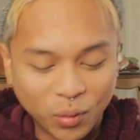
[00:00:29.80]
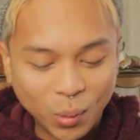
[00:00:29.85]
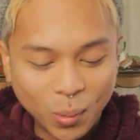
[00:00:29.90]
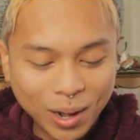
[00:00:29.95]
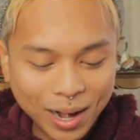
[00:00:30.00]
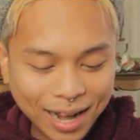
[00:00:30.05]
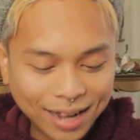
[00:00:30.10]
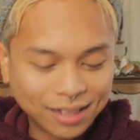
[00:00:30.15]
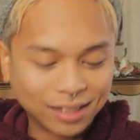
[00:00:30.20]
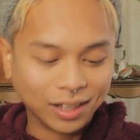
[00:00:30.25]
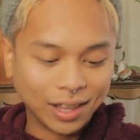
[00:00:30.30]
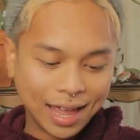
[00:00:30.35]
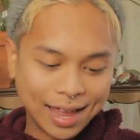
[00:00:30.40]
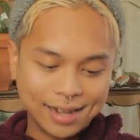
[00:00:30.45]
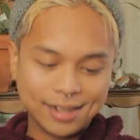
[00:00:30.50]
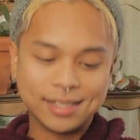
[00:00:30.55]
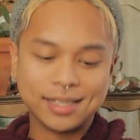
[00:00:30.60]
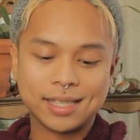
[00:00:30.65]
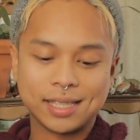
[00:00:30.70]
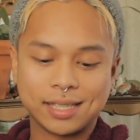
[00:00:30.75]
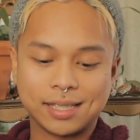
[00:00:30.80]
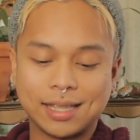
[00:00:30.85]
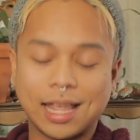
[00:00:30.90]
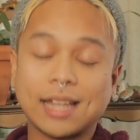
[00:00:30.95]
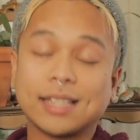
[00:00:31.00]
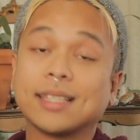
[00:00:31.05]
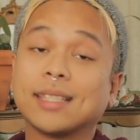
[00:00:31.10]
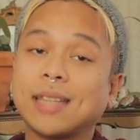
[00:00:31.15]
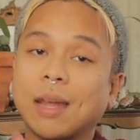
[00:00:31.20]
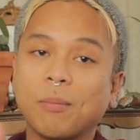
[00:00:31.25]
for when I cleanse,
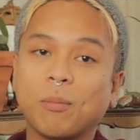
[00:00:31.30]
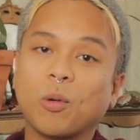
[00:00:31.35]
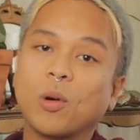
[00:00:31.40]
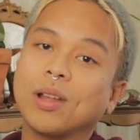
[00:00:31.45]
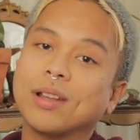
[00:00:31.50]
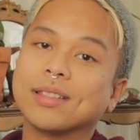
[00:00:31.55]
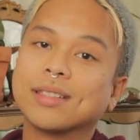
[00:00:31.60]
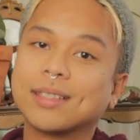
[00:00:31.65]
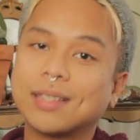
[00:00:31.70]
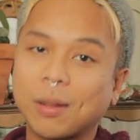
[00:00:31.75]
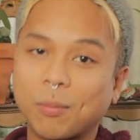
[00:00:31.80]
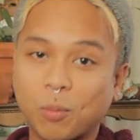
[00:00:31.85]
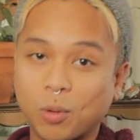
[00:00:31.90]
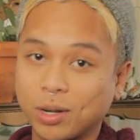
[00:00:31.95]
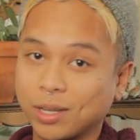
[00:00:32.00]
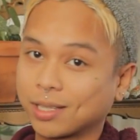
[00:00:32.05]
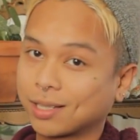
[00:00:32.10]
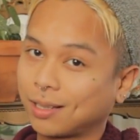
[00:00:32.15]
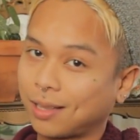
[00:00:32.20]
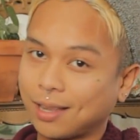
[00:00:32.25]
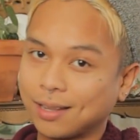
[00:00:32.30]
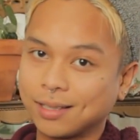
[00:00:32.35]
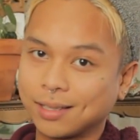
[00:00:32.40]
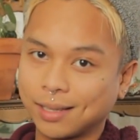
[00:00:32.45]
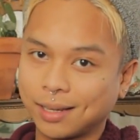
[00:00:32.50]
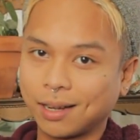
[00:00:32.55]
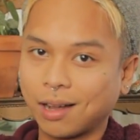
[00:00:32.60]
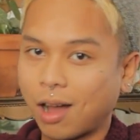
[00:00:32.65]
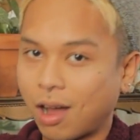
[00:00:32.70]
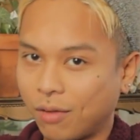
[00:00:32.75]
that's step one. Step one is
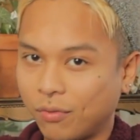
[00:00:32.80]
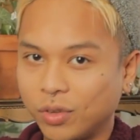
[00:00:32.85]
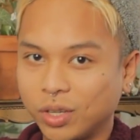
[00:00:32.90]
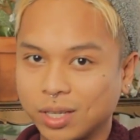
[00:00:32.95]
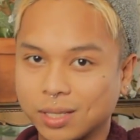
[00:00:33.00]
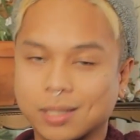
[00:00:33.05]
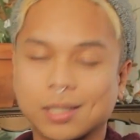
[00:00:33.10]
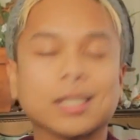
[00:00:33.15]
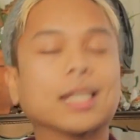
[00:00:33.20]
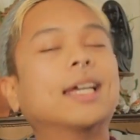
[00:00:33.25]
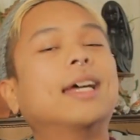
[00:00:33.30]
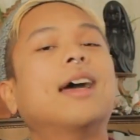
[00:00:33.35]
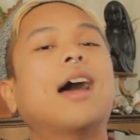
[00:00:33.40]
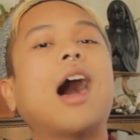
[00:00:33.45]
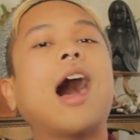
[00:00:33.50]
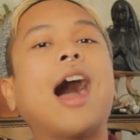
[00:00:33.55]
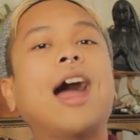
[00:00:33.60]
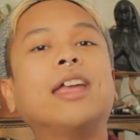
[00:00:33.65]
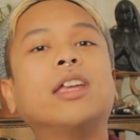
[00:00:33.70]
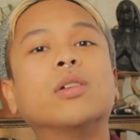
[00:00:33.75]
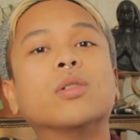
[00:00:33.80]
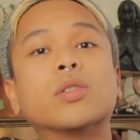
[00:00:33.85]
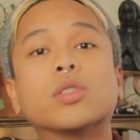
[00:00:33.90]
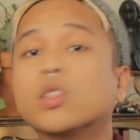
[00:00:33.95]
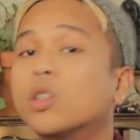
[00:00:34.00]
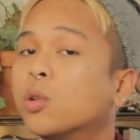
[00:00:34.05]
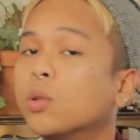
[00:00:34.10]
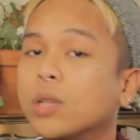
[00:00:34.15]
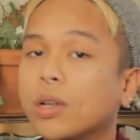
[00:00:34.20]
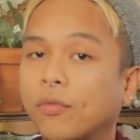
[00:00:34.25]
cleansing, obviously. I use
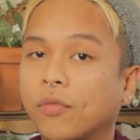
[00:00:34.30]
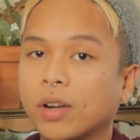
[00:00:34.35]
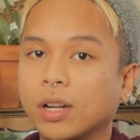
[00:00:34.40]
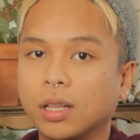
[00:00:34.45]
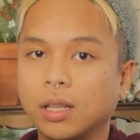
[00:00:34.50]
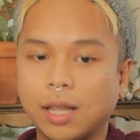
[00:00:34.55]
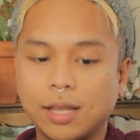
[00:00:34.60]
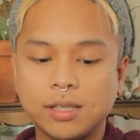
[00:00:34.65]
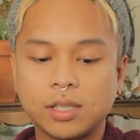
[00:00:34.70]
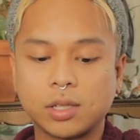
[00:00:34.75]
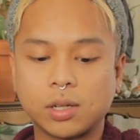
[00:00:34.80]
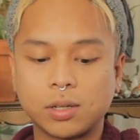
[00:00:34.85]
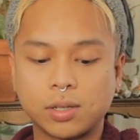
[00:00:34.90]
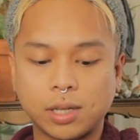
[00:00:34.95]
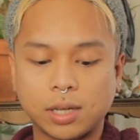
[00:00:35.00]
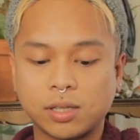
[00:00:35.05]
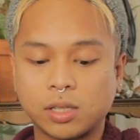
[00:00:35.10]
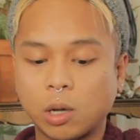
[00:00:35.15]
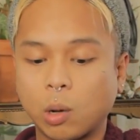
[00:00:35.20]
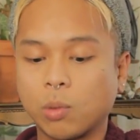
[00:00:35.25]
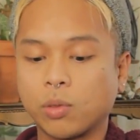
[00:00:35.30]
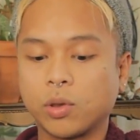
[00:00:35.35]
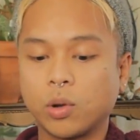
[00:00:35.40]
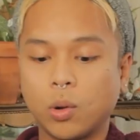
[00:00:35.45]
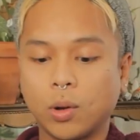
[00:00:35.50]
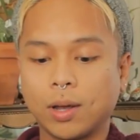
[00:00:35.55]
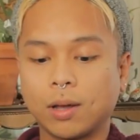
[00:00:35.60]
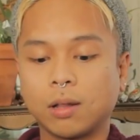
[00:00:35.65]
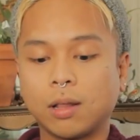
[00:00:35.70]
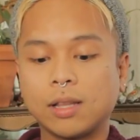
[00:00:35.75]
two different cleansers. I start with an
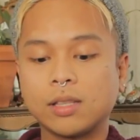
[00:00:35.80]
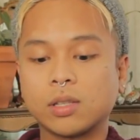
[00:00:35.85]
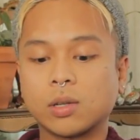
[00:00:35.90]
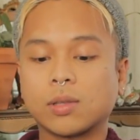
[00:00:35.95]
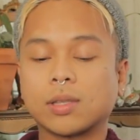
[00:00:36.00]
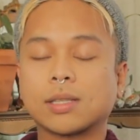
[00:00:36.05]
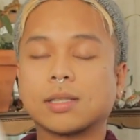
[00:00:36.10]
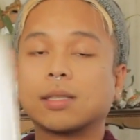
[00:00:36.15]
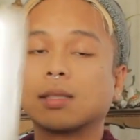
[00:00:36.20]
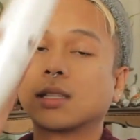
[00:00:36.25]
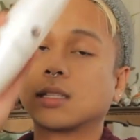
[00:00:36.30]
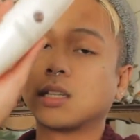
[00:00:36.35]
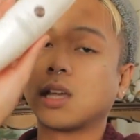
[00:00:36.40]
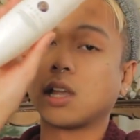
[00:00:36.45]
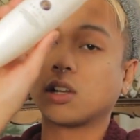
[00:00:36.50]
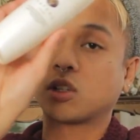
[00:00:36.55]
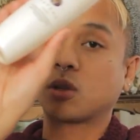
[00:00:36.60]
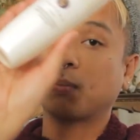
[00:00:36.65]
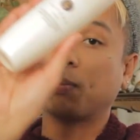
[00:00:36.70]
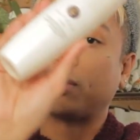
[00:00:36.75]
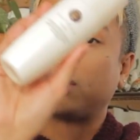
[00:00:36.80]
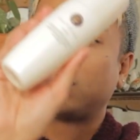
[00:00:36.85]
oil cleanser. This is the Tatcha